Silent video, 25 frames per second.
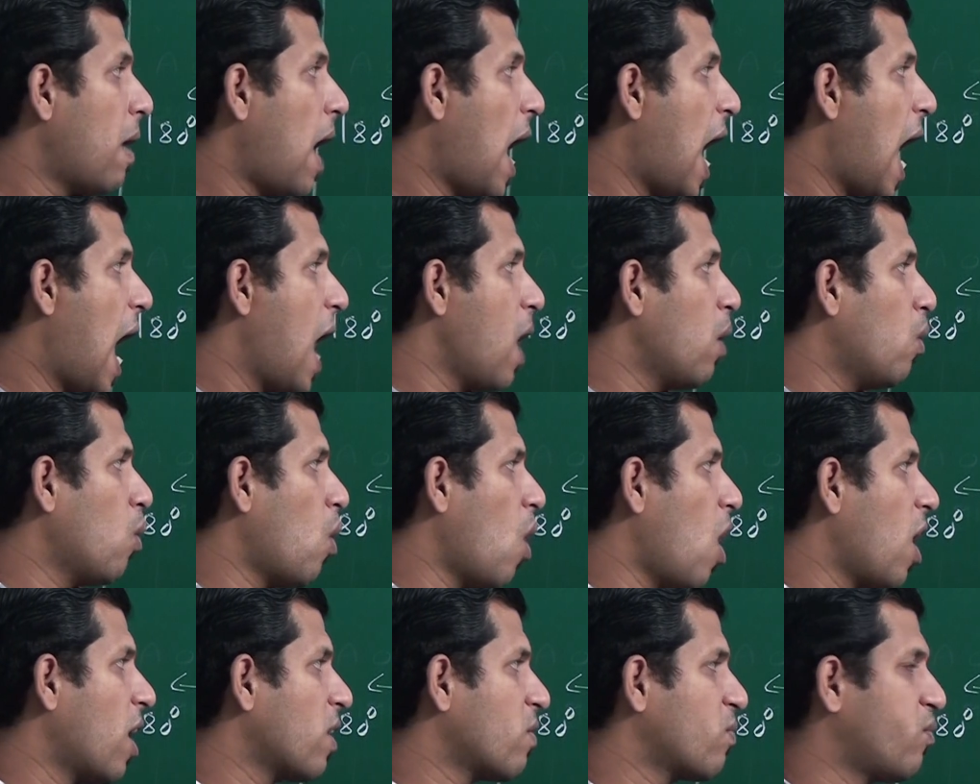I
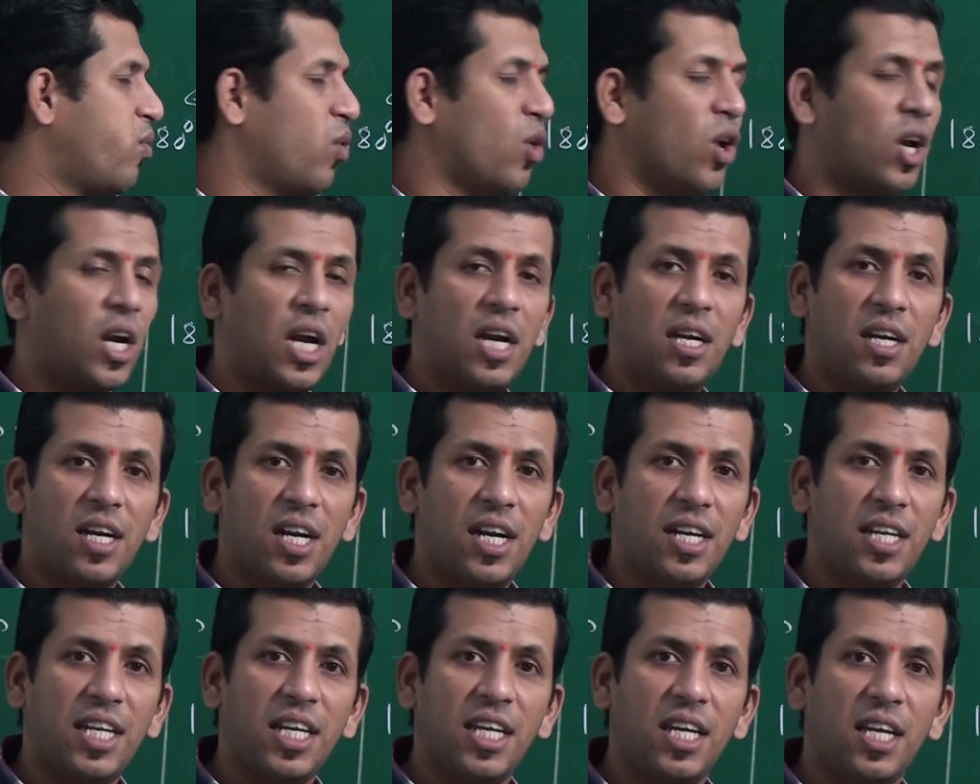walked
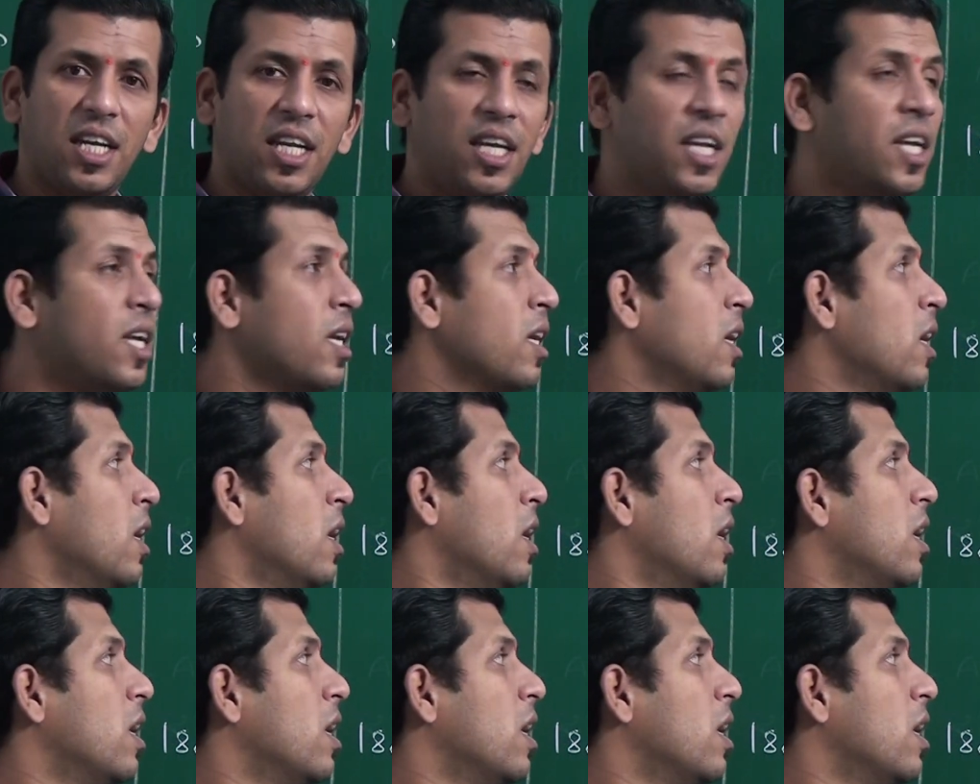400 degree.